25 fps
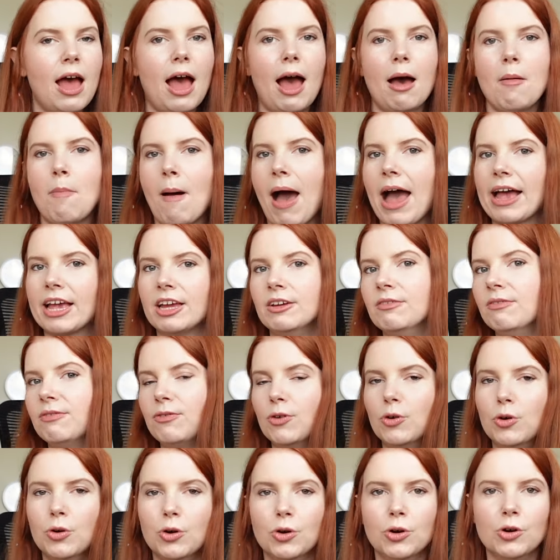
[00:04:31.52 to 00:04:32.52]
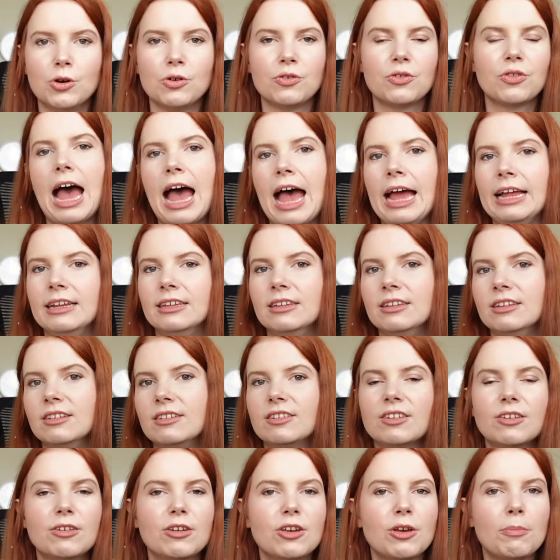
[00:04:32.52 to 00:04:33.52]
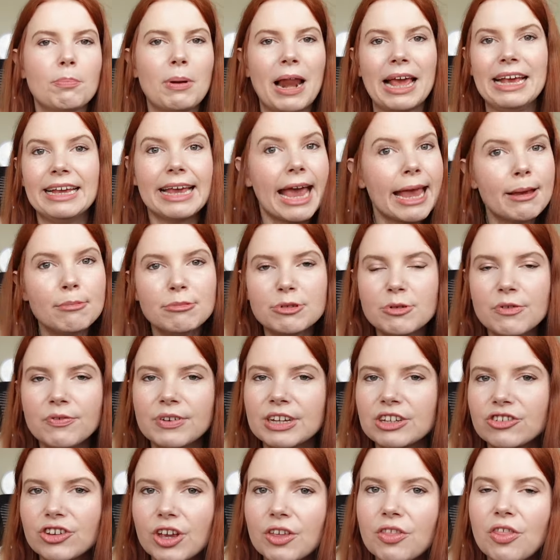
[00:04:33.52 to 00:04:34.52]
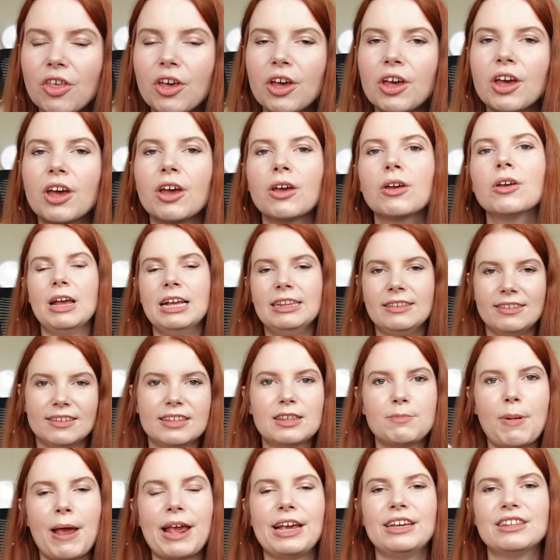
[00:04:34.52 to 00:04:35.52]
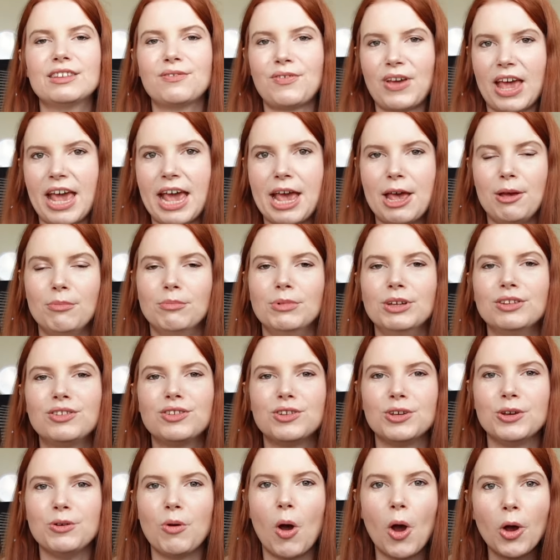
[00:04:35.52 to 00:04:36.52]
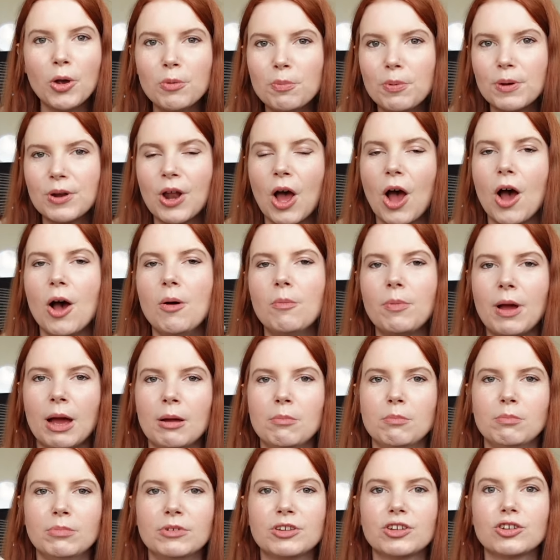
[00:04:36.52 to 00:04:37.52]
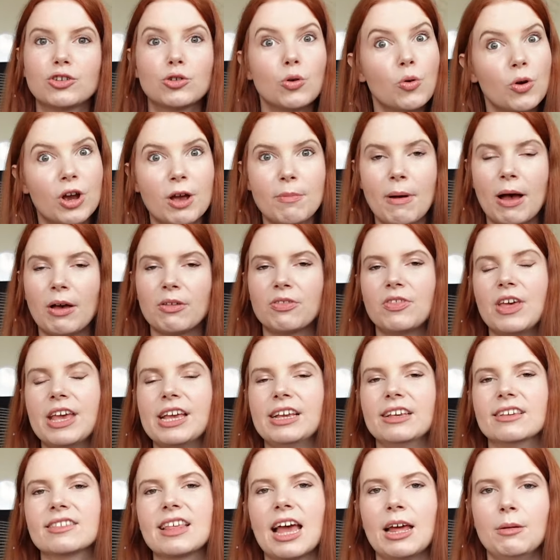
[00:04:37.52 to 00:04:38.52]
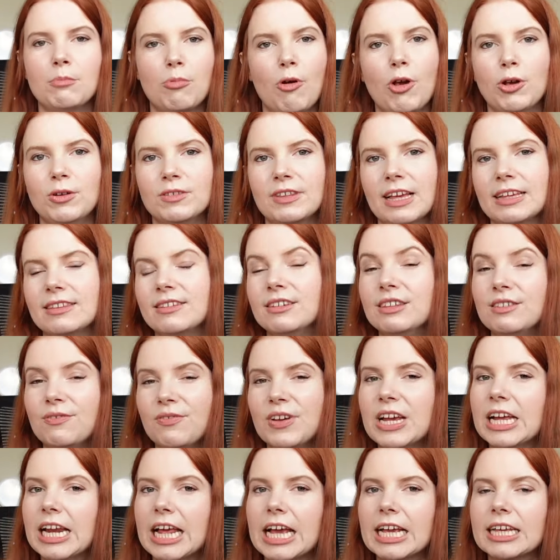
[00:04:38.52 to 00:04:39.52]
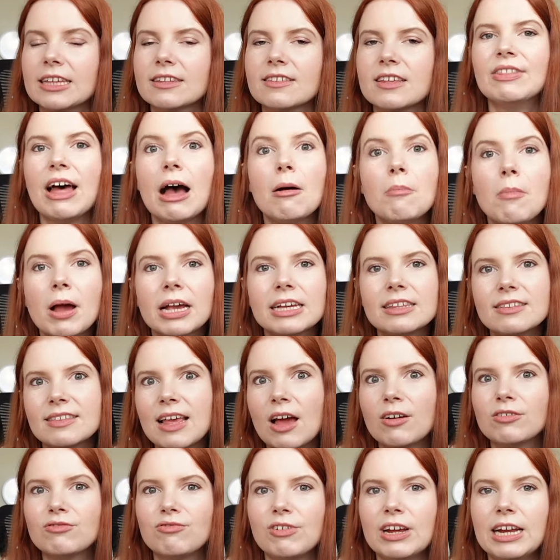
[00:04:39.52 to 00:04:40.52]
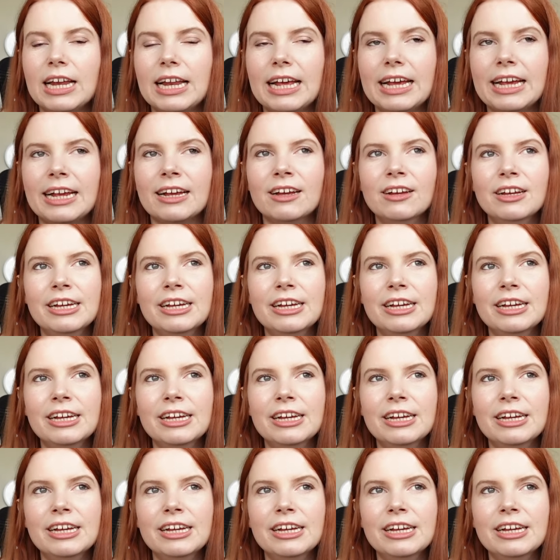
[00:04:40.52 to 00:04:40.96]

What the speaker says: a back and forth and play games with each other. It's a space for him to open up and talk about things and process his feelings. That might sound really